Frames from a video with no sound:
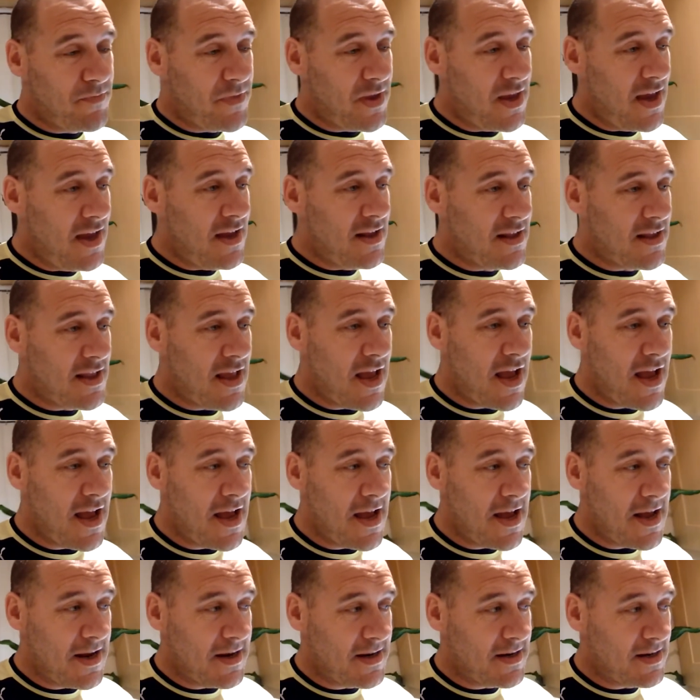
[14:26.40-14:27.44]
yeah,
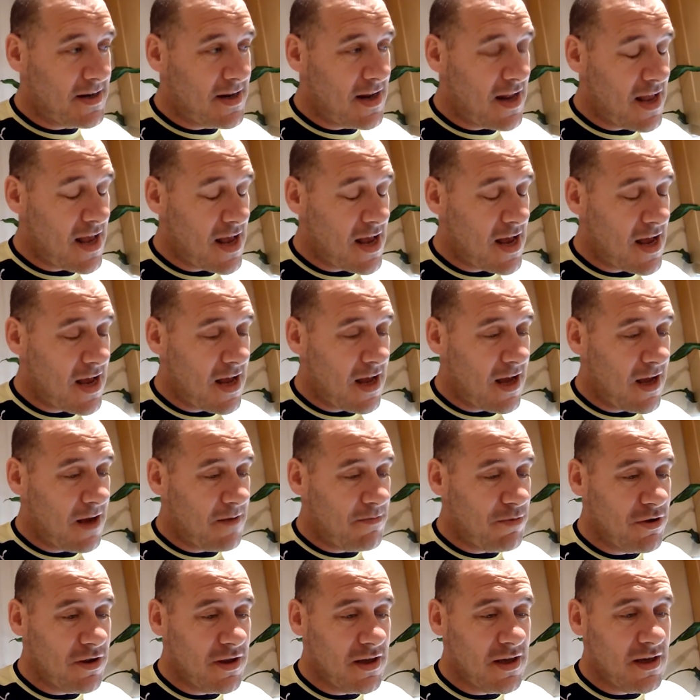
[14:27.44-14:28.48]
uh, I'll
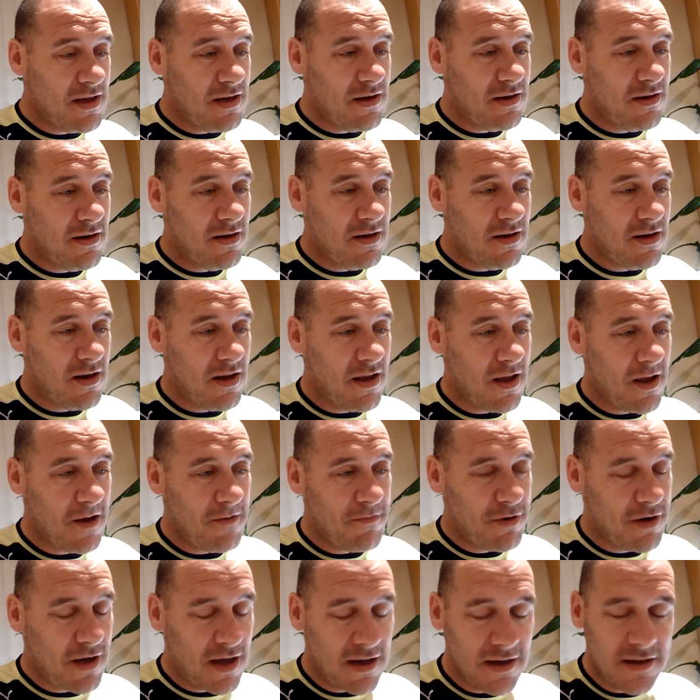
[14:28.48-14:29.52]
put the I'll
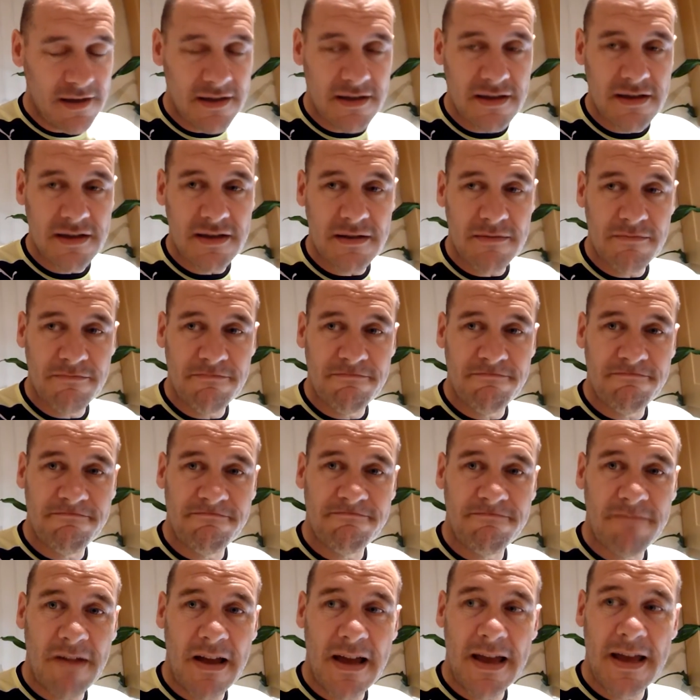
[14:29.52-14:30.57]
put Alan's
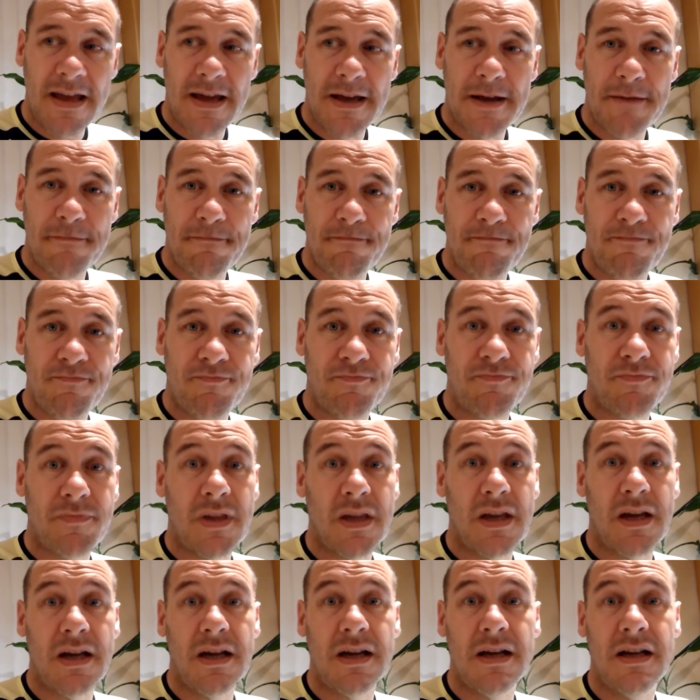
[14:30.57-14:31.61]
um,
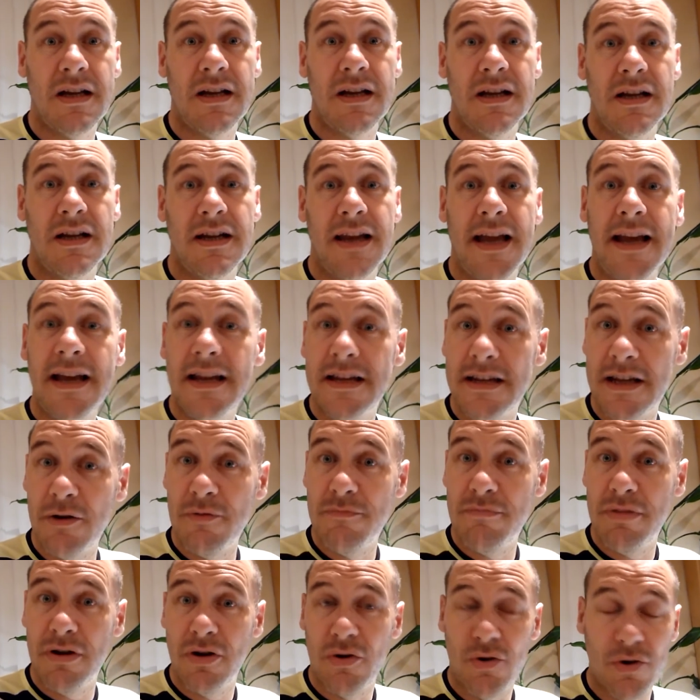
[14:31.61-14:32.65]
link
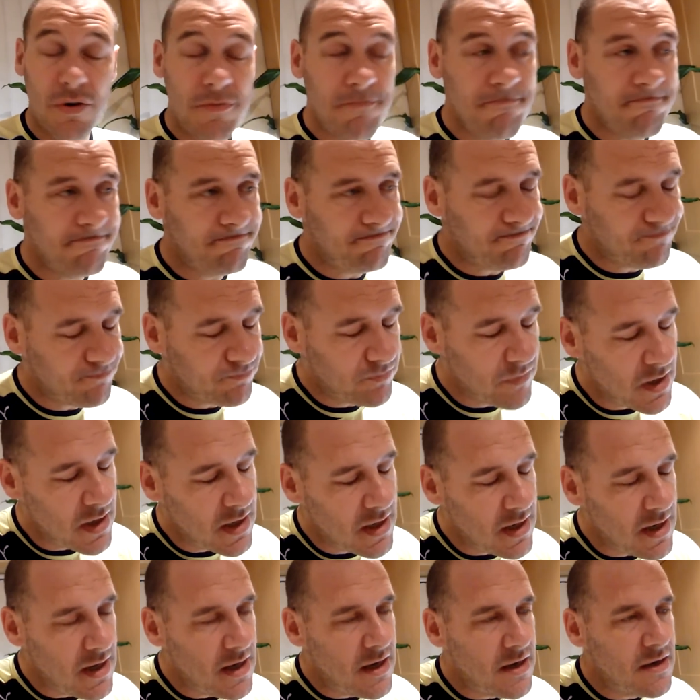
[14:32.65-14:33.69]
down below.
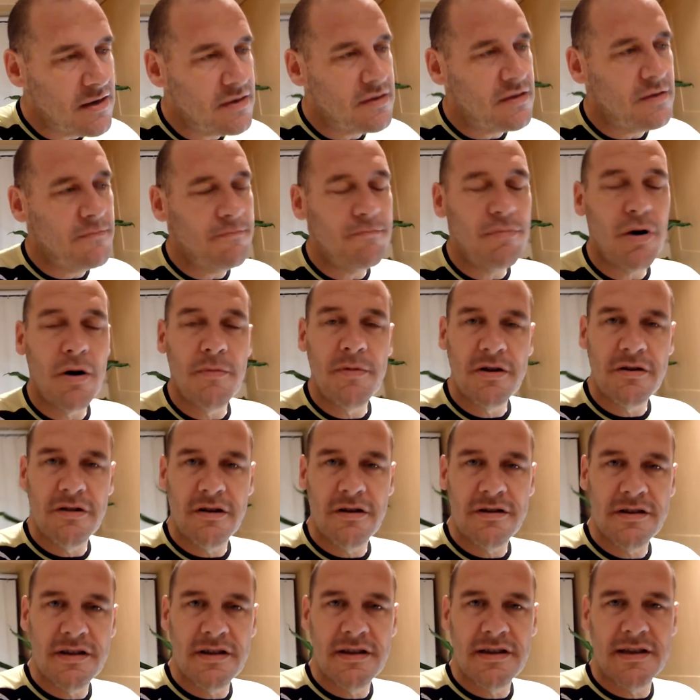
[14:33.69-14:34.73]
So pop
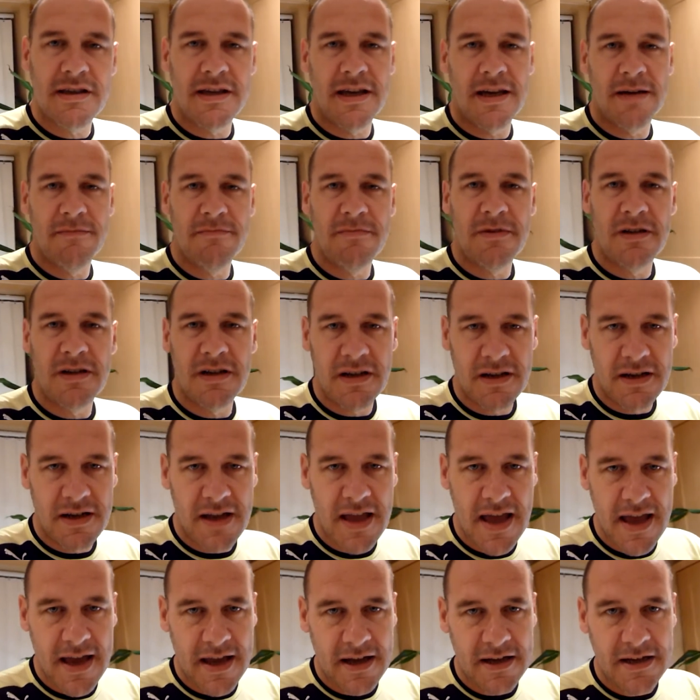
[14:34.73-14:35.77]
across and see him.
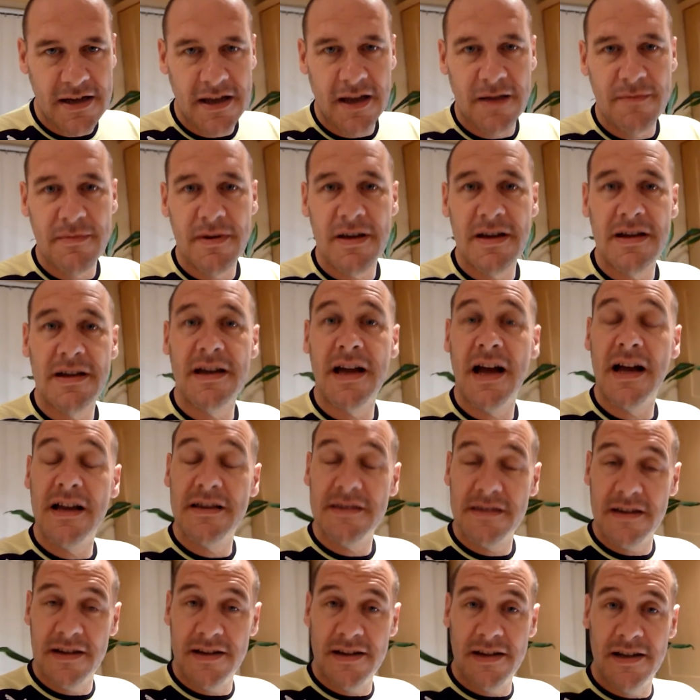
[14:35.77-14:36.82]
Uh, tell him I, I
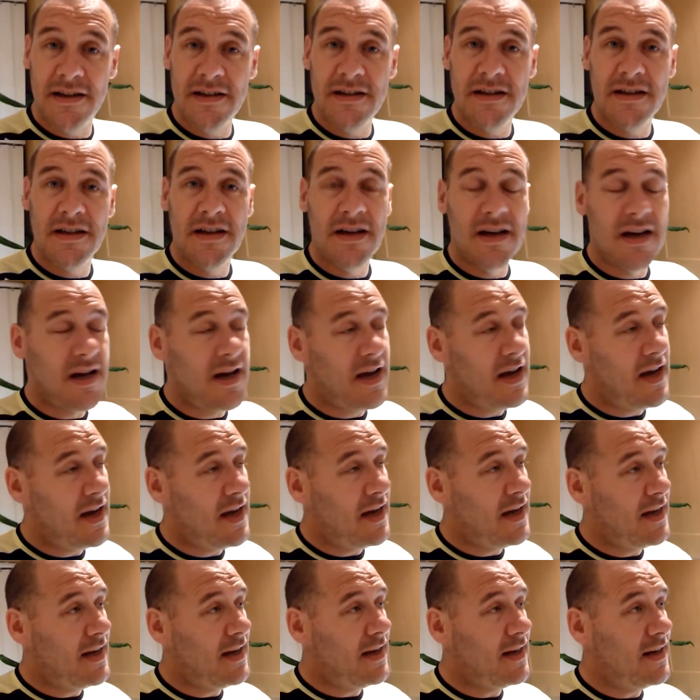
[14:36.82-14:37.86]
send you.
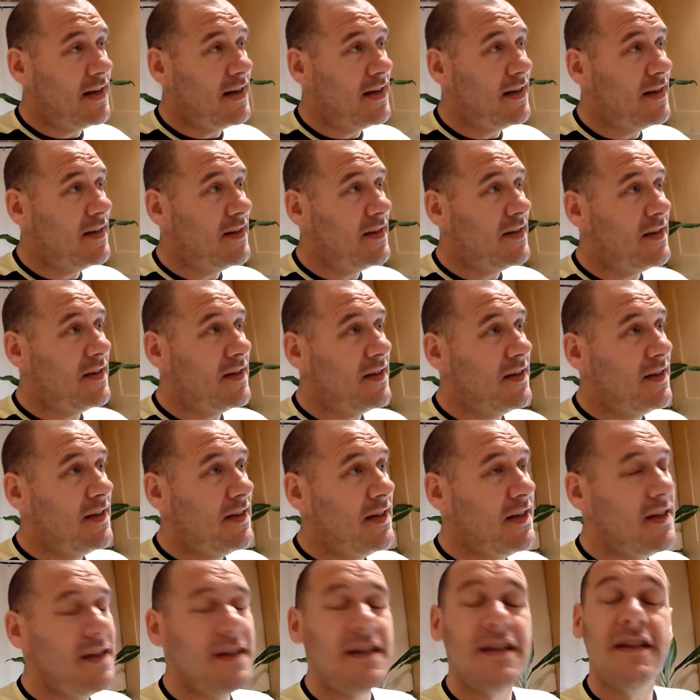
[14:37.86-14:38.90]
Um,
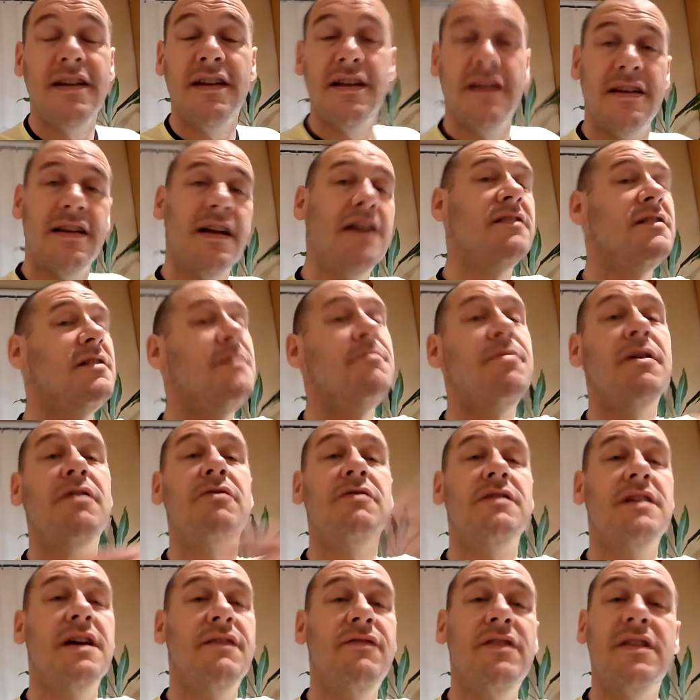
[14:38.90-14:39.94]
he, he, tells you
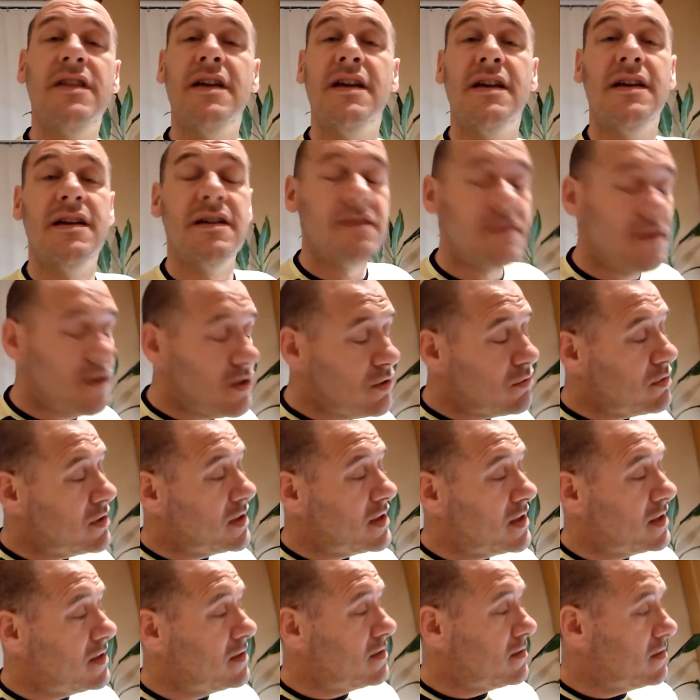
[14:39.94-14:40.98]
about everything he's
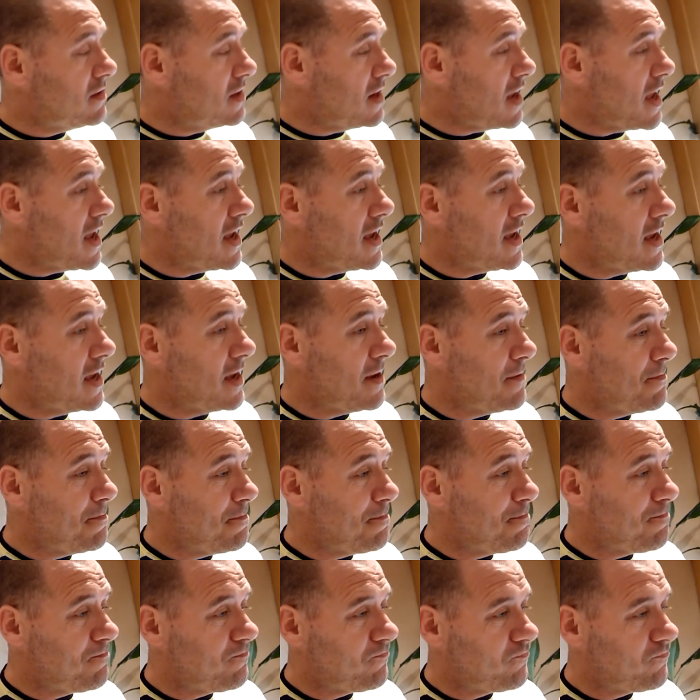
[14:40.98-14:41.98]
doing, um,